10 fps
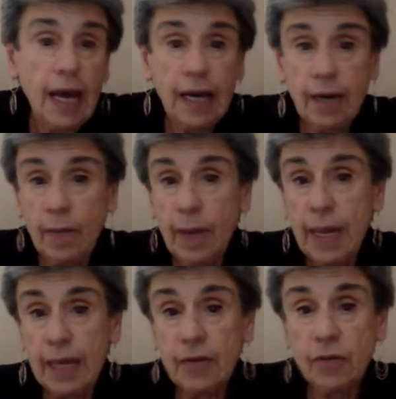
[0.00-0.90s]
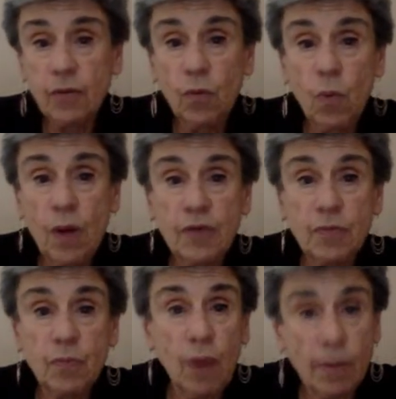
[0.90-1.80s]
and
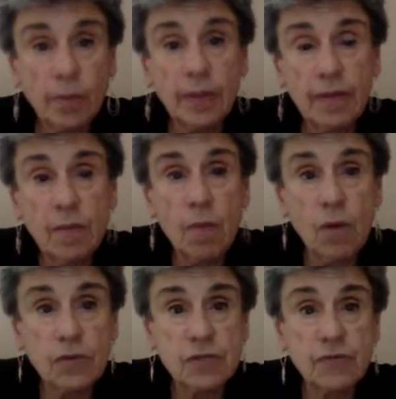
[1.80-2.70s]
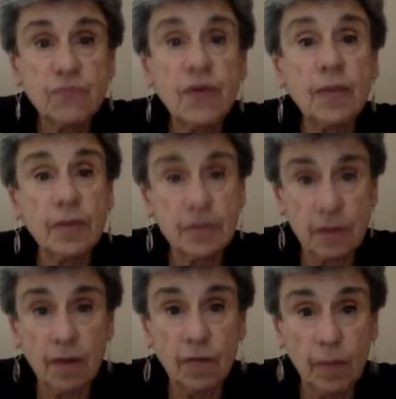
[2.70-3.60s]
was probably the most famous
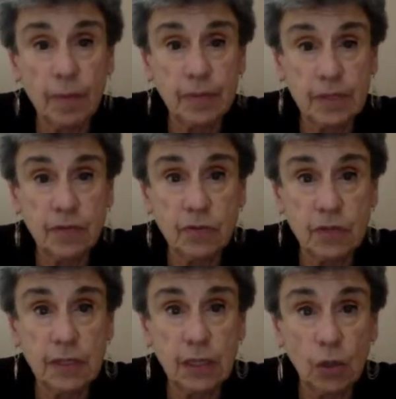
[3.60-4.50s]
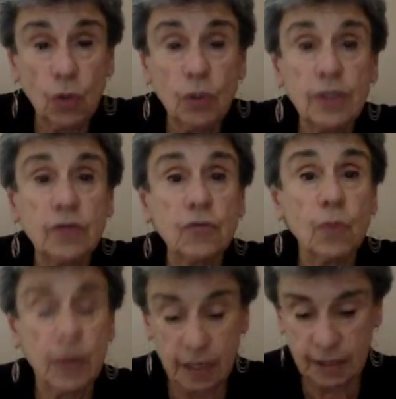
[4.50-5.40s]
of the puppeteers in the early
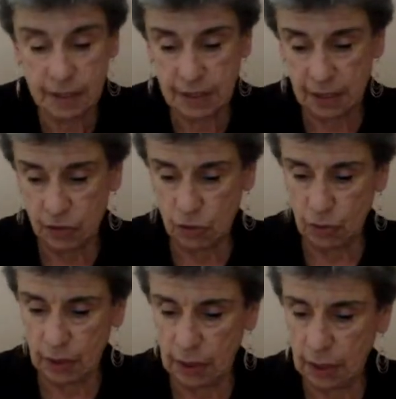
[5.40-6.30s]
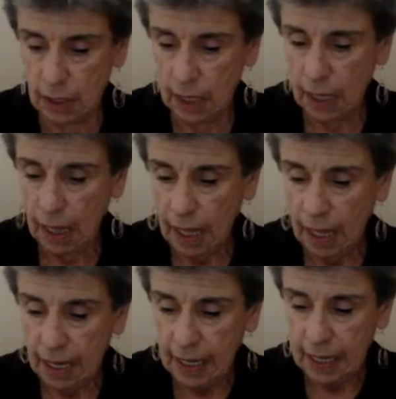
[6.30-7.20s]
20th century.
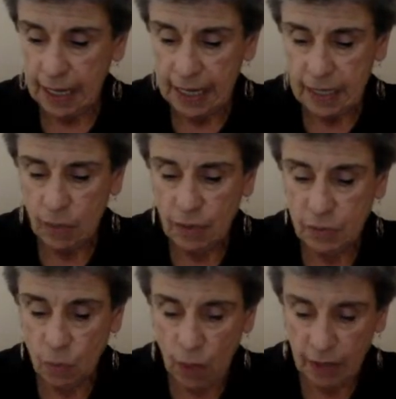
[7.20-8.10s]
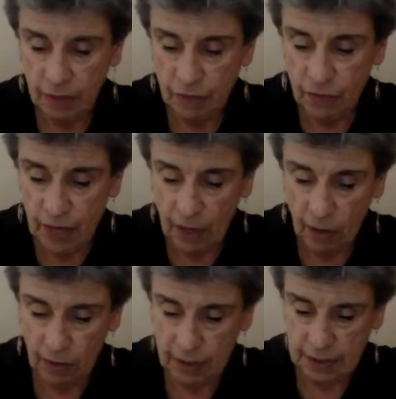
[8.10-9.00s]
There was one
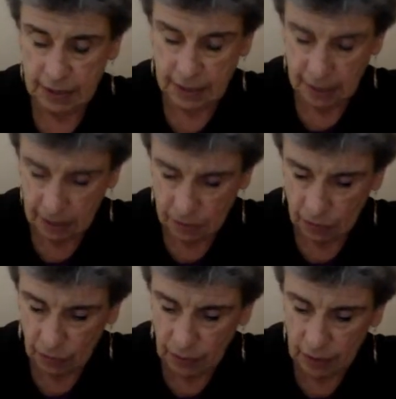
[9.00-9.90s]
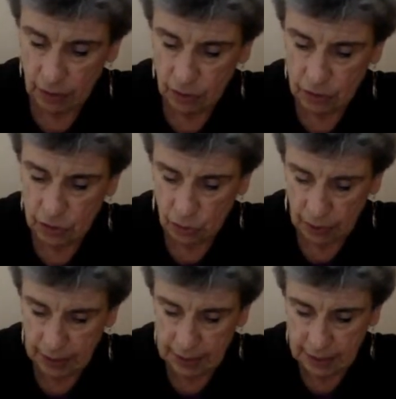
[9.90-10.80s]
very successful
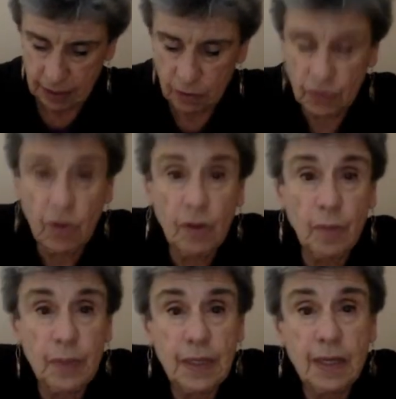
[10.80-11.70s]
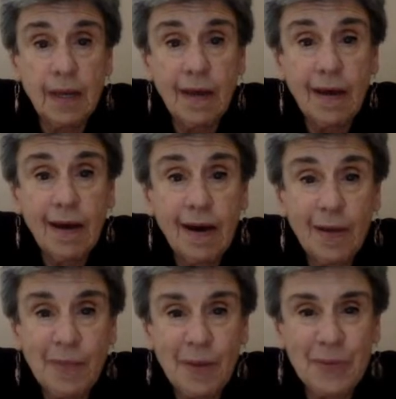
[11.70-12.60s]
story he did. It was called Be a
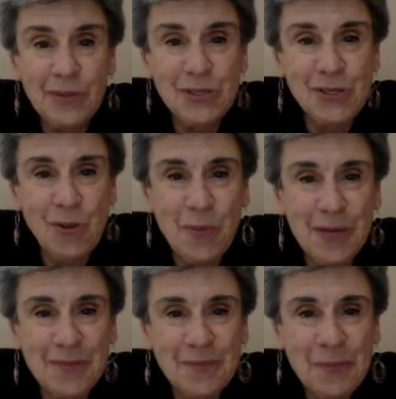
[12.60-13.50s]
Puppet Showman.